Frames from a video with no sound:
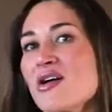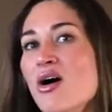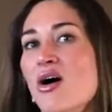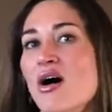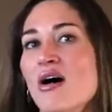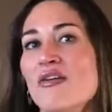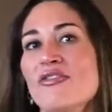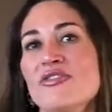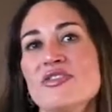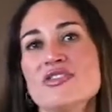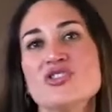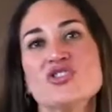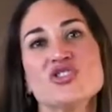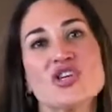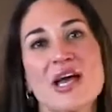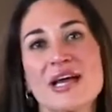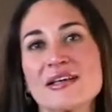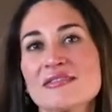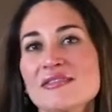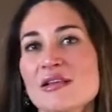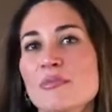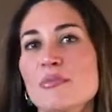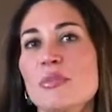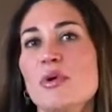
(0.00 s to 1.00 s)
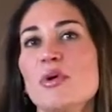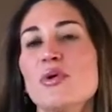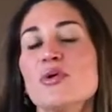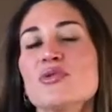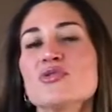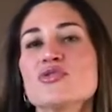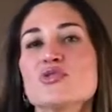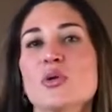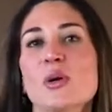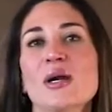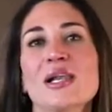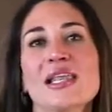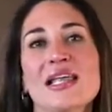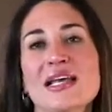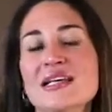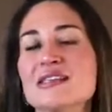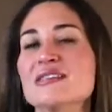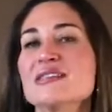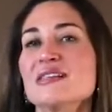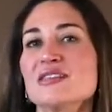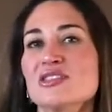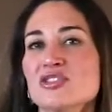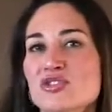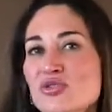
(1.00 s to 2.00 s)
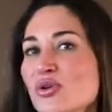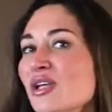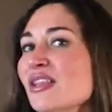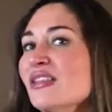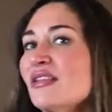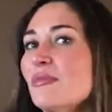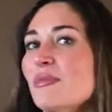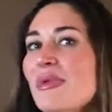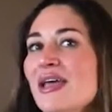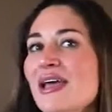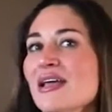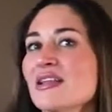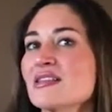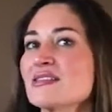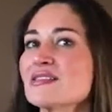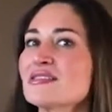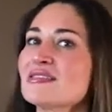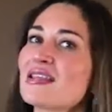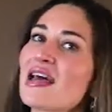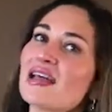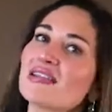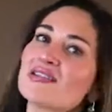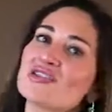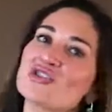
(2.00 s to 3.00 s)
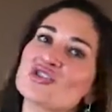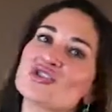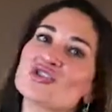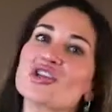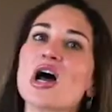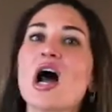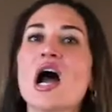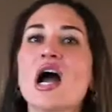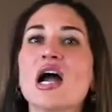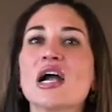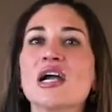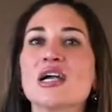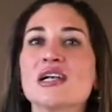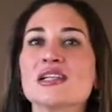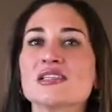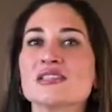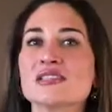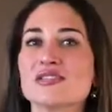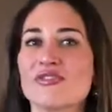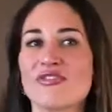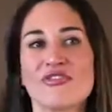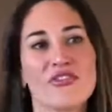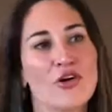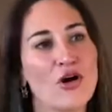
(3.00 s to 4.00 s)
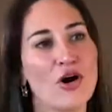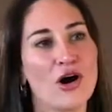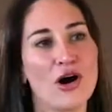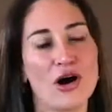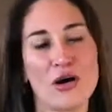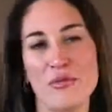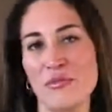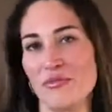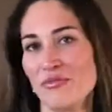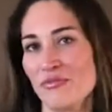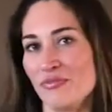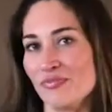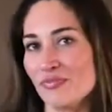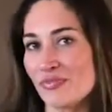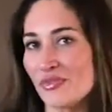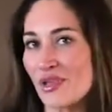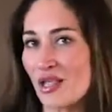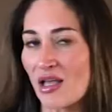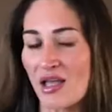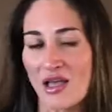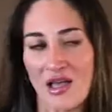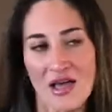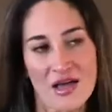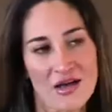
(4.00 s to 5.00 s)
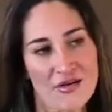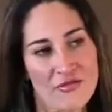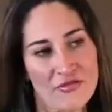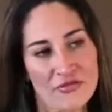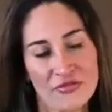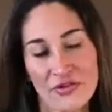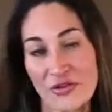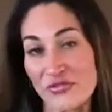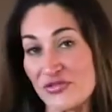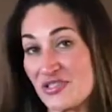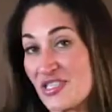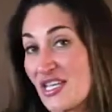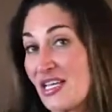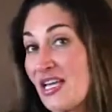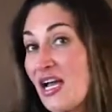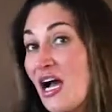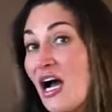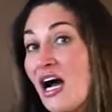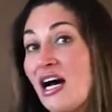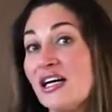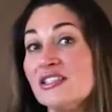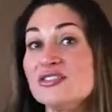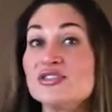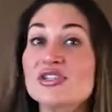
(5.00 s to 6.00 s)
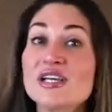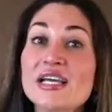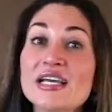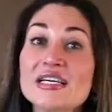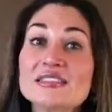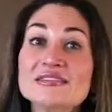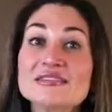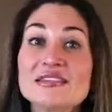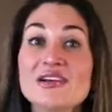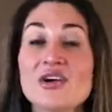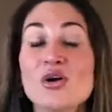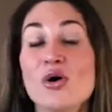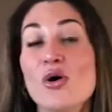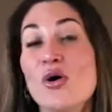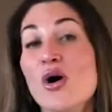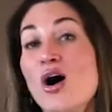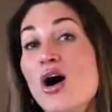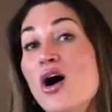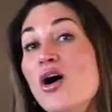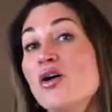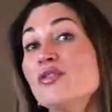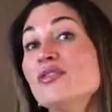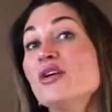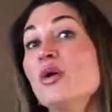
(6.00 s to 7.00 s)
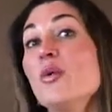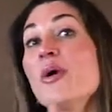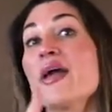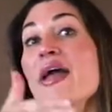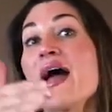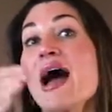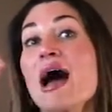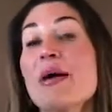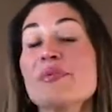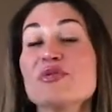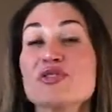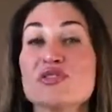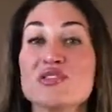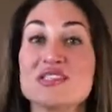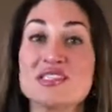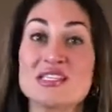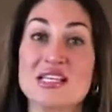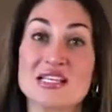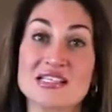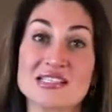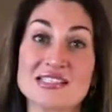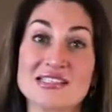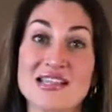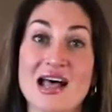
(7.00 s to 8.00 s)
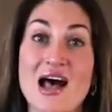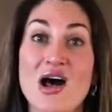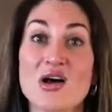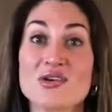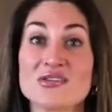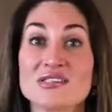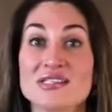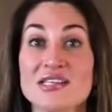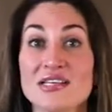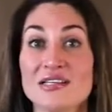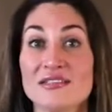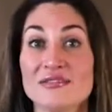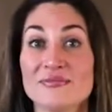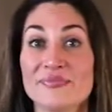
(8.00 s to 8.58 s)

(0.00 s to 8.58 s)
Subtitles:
of injectables or laser treatments that starts from $1,500, go all the way up to $6,000.